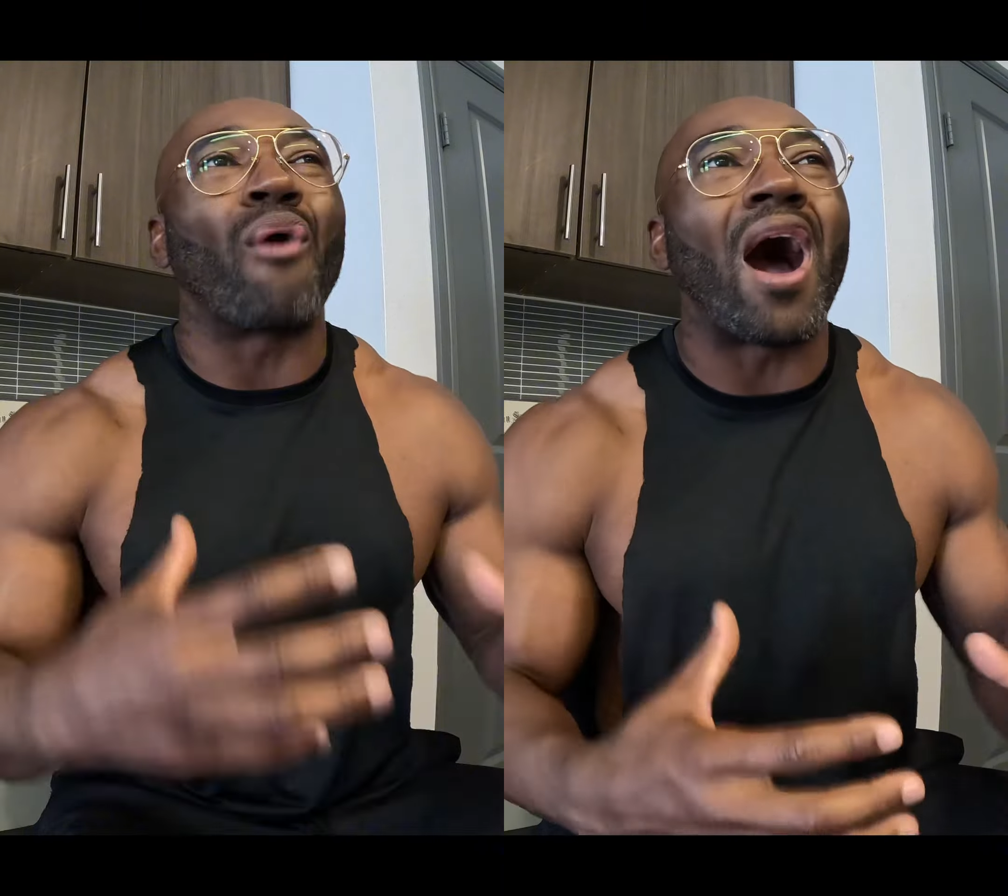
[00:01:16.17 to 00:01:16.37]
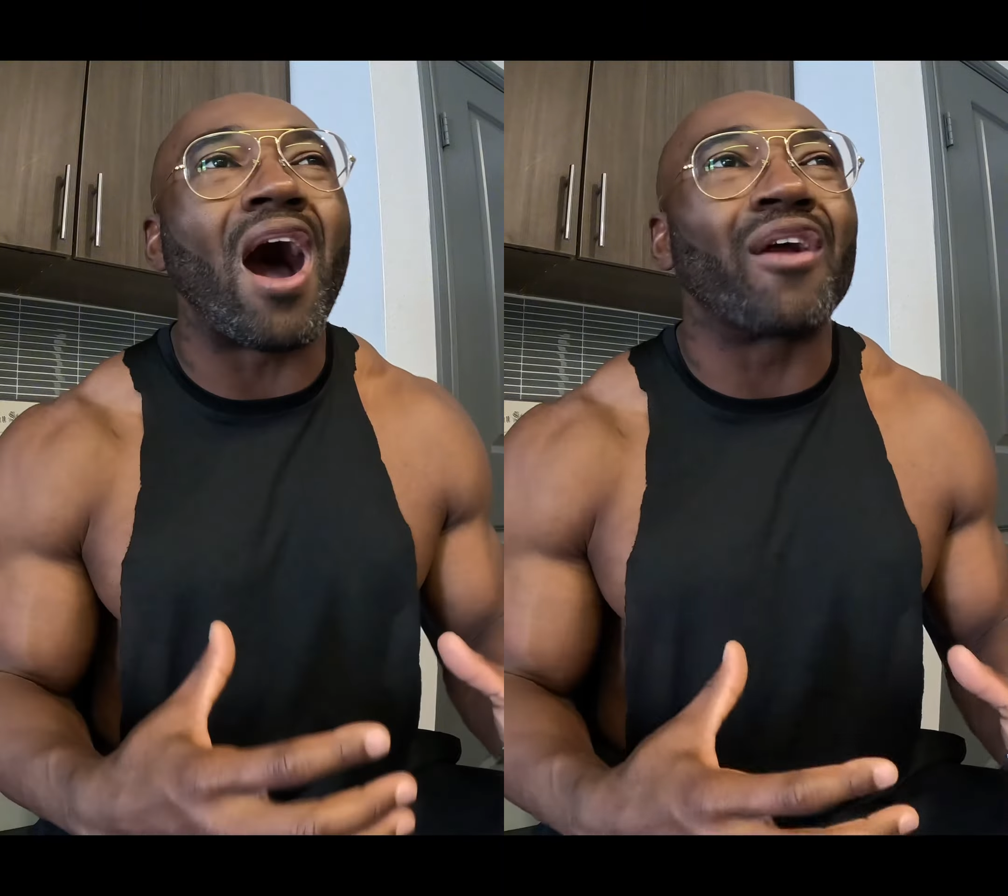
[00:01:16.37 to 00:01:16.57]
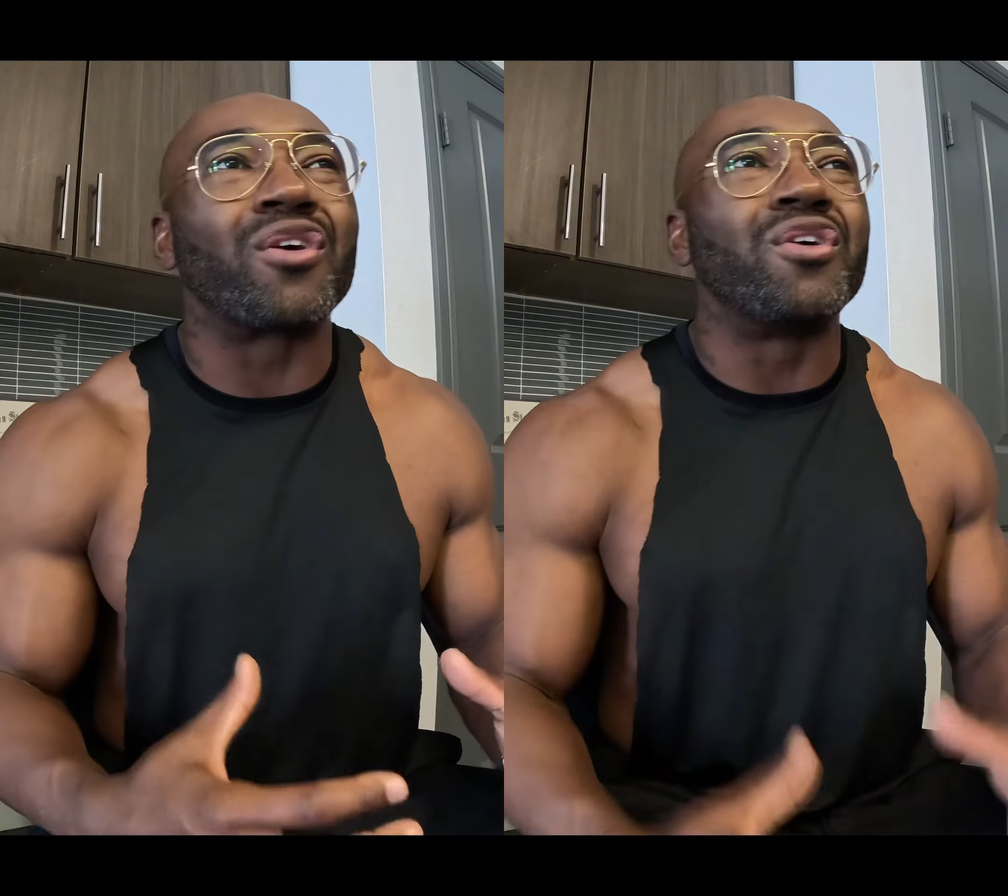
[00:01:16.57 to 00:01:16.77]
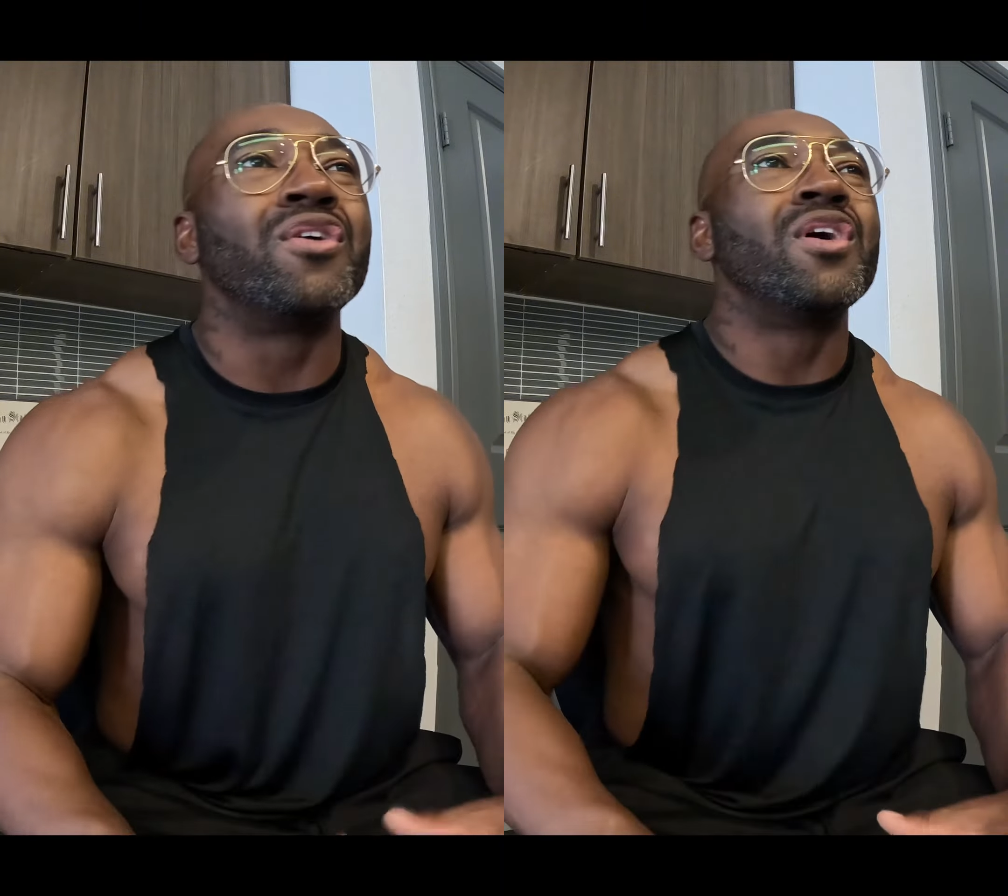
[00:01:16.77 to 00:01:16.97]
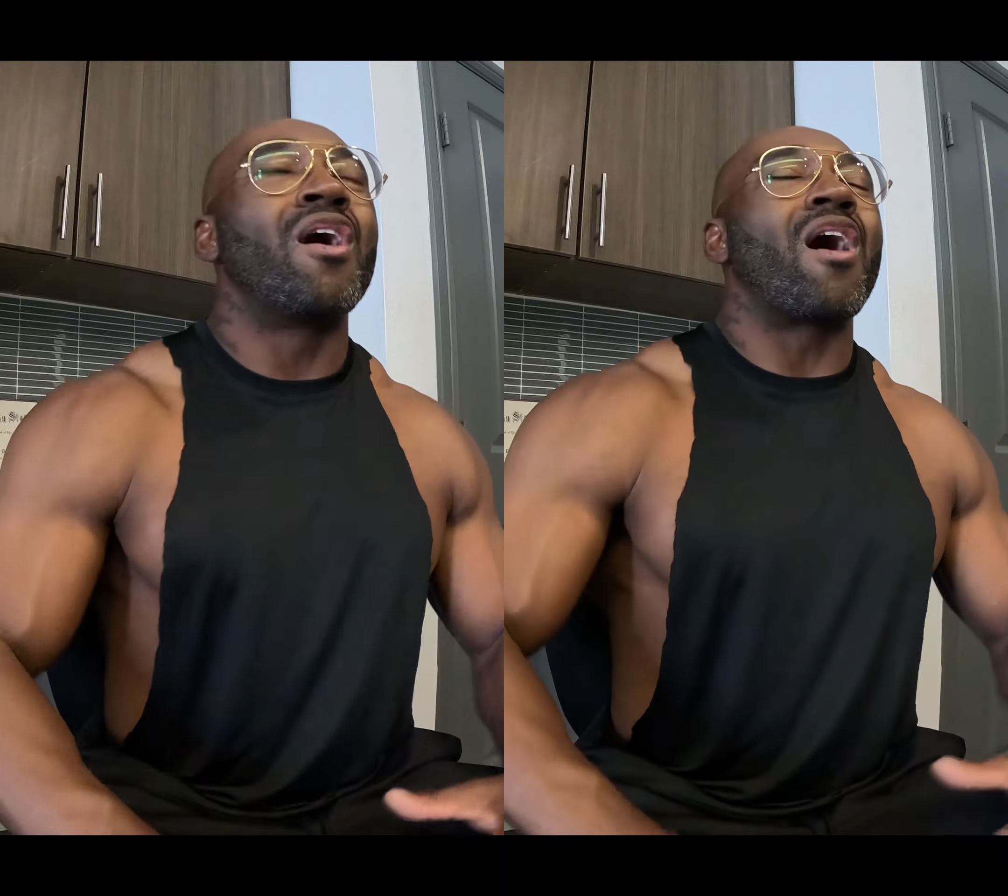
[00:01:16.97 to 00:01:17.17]

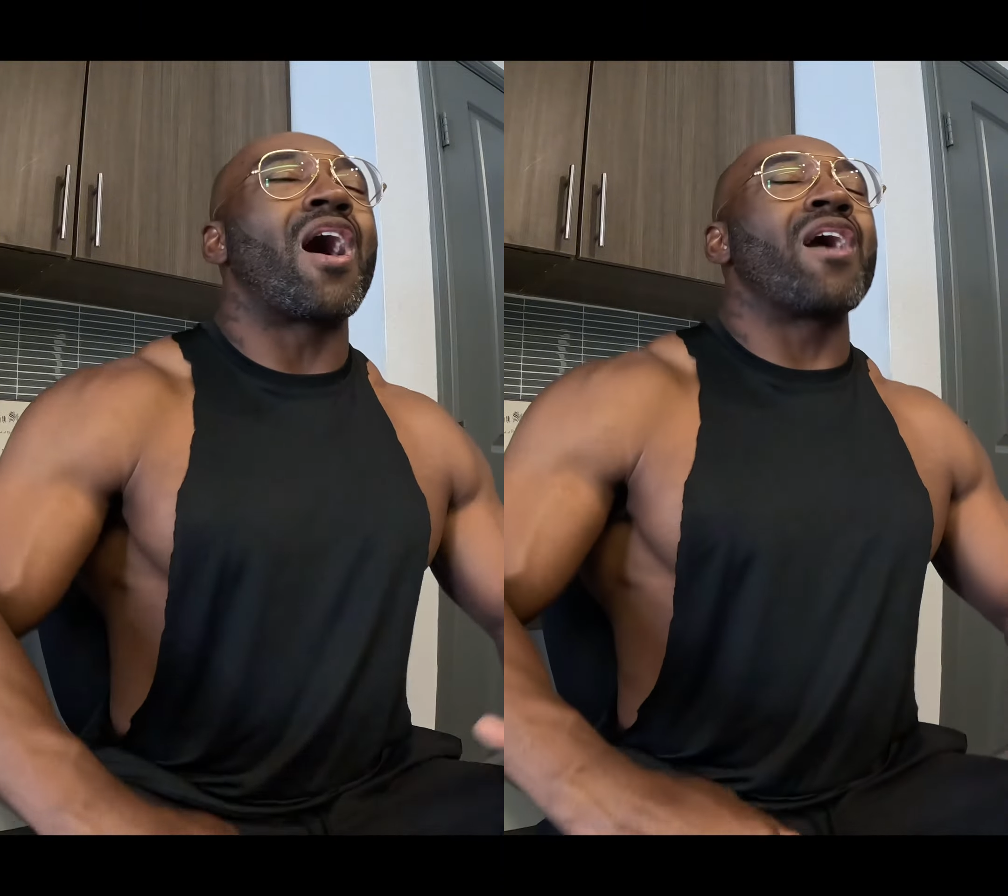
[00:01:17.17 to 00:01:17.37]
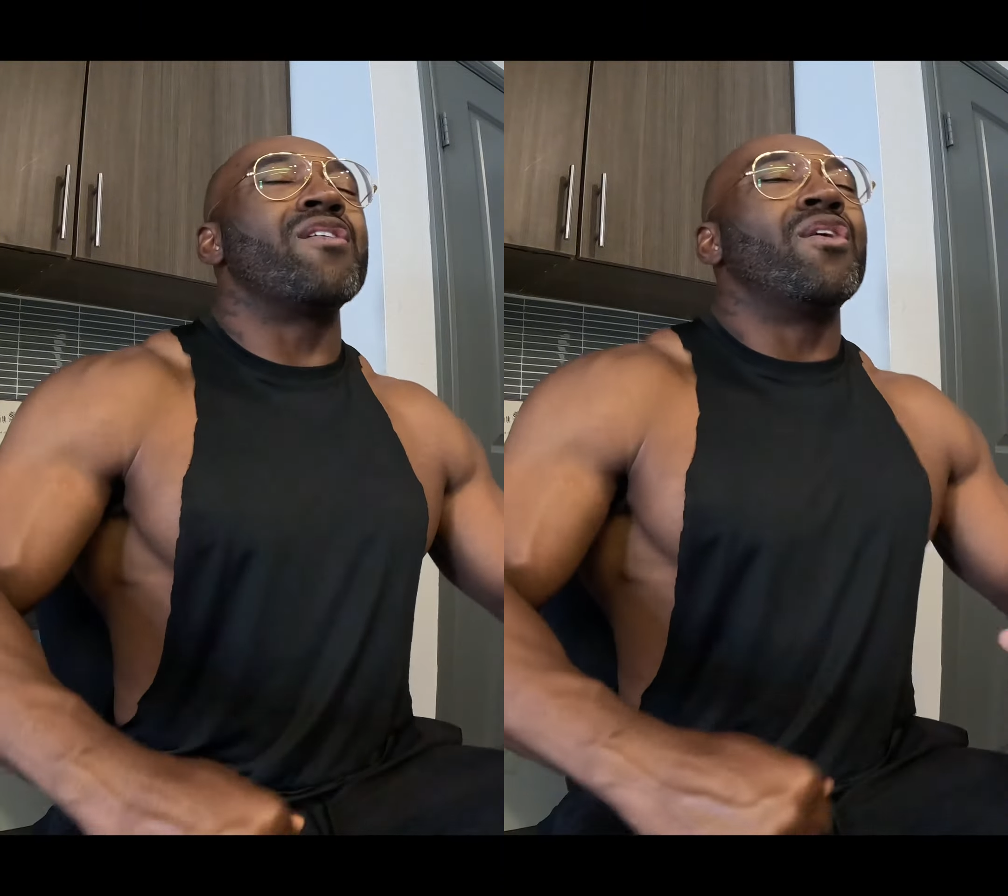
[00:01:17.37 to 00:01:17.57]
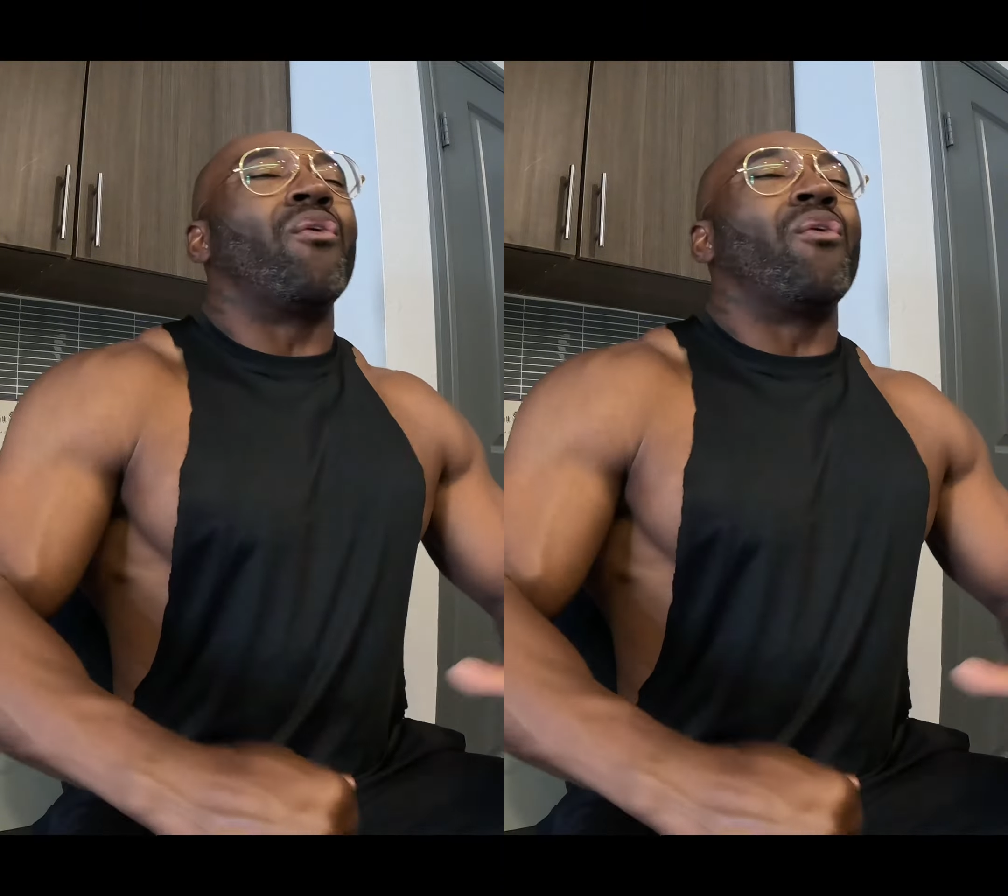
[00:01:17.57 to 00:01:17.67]
broader, all right,